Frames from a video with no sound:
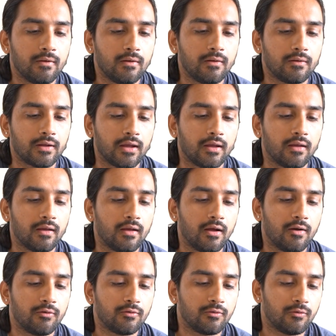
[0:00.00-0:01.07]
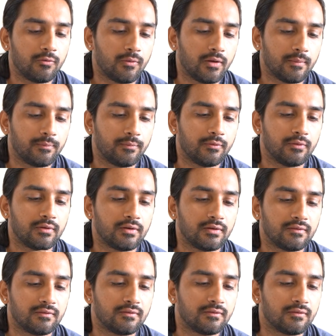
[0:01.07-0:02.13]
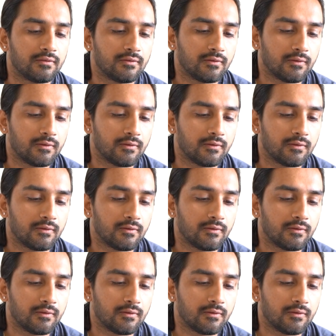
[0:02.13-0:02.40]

Okay, how do I put this?